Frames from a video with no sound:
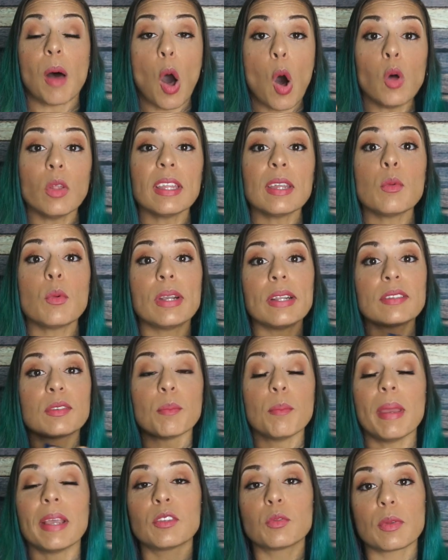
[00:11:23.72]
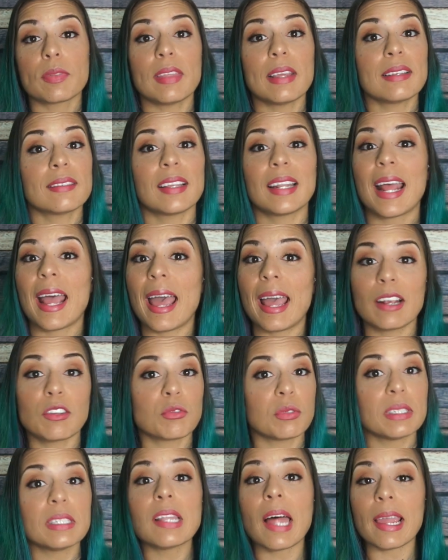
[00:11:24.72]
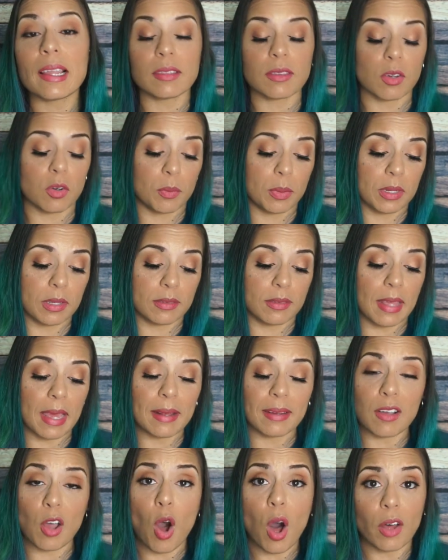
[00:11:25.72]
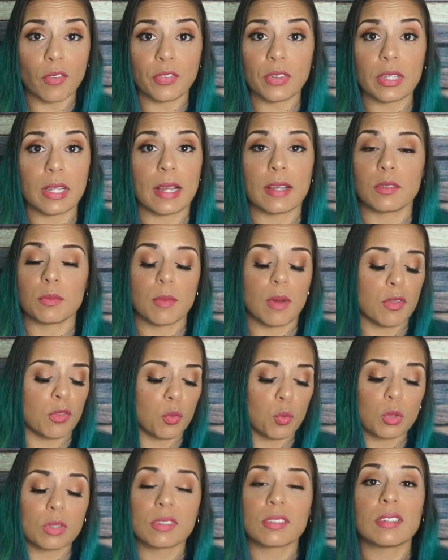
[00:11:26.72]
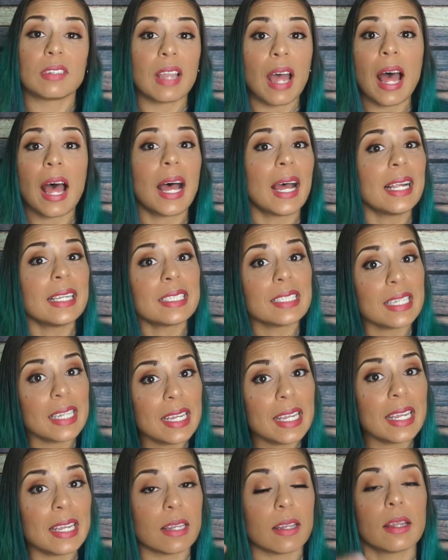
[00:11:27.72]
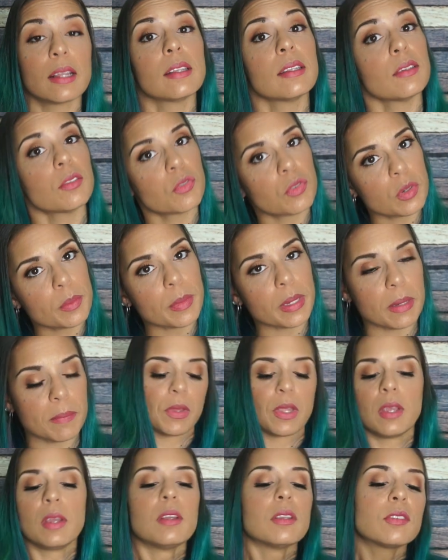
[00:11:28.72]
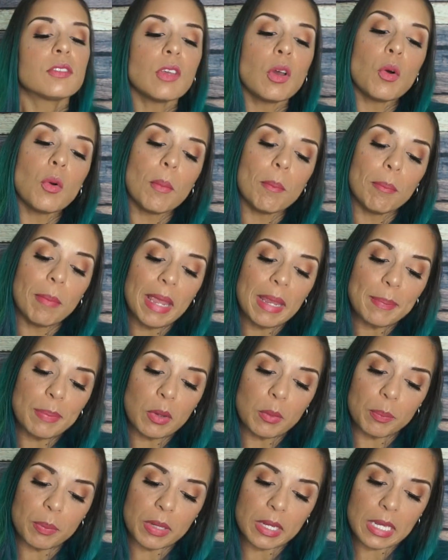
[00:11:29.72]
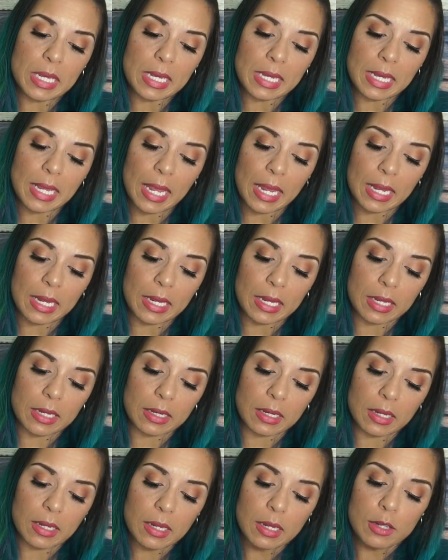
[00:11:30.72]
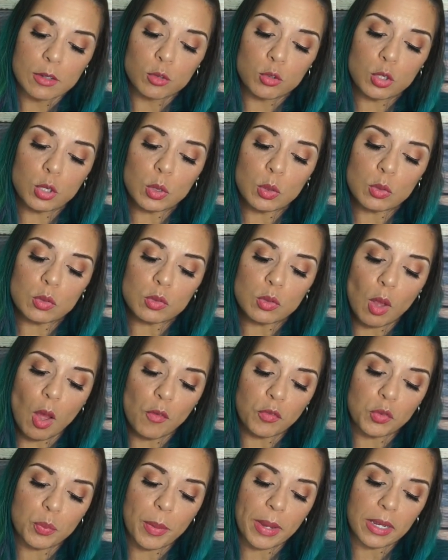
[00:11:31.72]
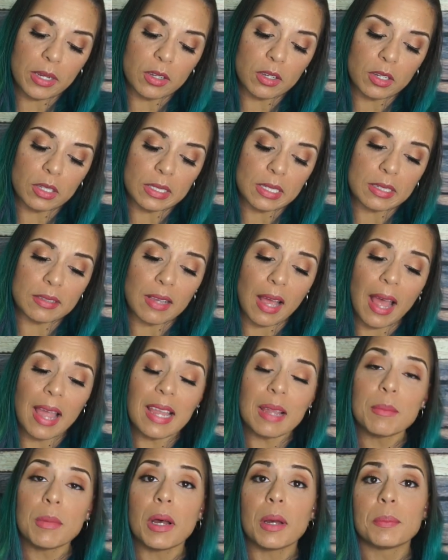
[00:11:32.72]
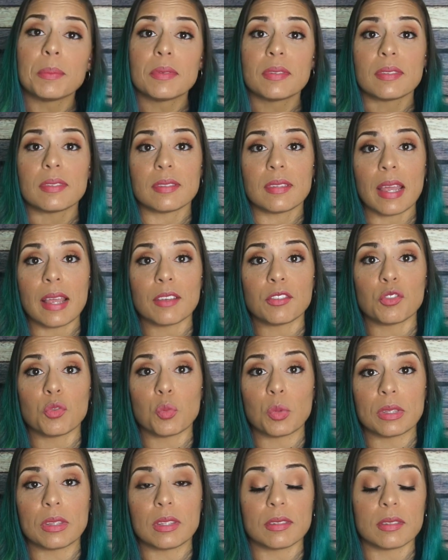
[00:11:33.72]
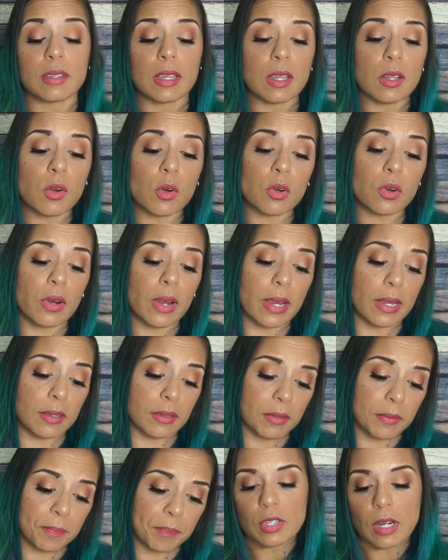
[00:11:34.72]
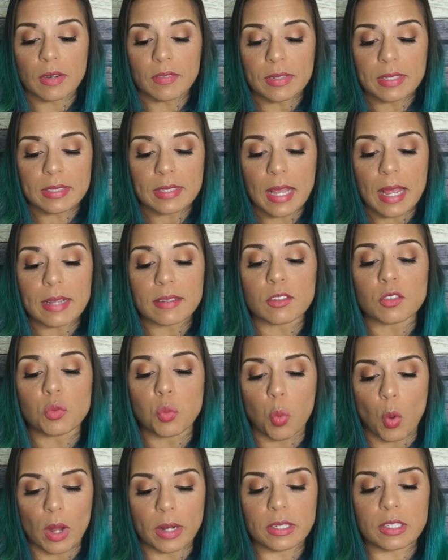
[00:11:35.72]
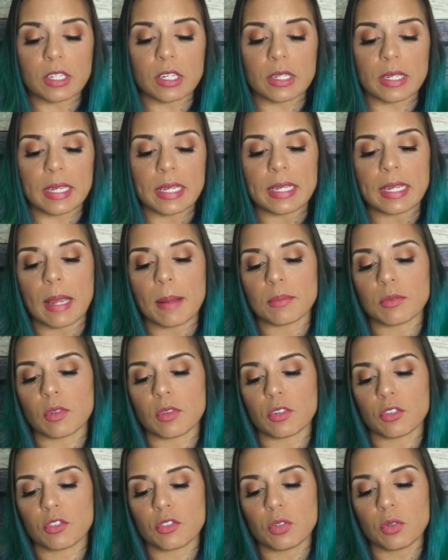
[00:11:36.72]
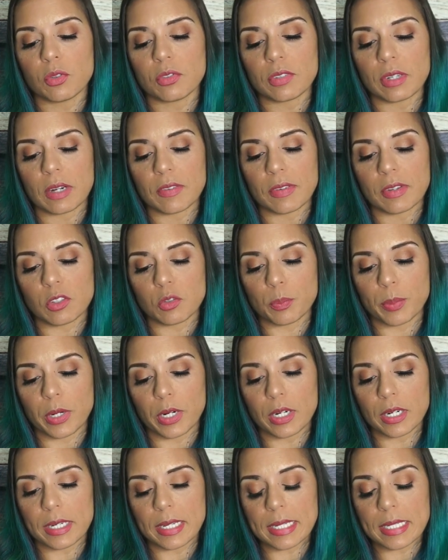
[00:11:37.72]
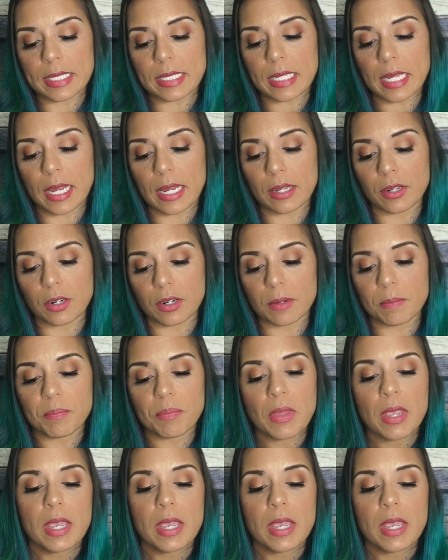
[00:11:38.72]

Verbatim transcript: Only when it's mixed with things that I actually like, though, because that coffee last month was not it, at least for me. So maple pecan, two soft baked cookies. I am obsessed with this Keto Krate. Serving size is one cookie. Yep, so there's two servings per container.